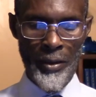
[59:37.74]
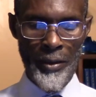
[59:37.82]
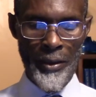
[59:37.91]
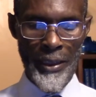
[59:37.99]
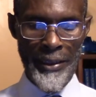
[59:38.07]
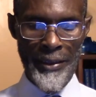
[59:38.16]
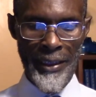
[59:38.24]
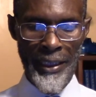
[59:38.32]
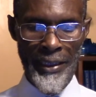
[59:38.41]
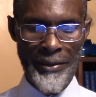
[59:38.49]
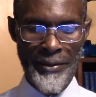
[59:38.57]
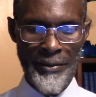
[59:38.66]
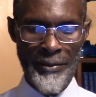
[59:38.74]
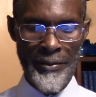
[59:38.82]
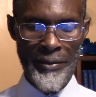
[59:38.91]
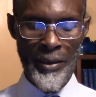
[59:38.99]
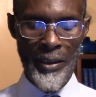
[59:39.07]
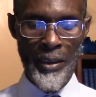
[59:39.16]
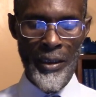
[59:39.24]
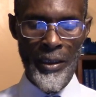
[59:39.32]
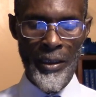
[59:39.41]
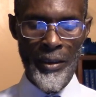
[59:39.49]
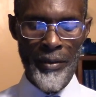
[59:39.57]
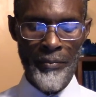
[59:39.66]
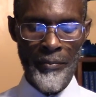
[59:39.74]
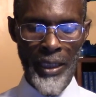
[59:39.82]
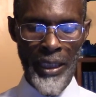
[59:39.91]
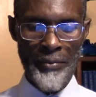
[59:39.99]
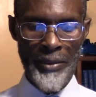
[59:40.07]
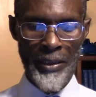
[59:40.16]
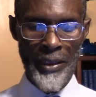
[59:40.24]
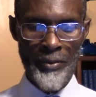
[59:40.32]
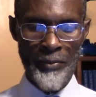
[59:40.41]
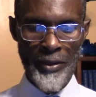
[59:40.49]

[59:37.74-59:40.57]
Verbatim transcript: and then Babylon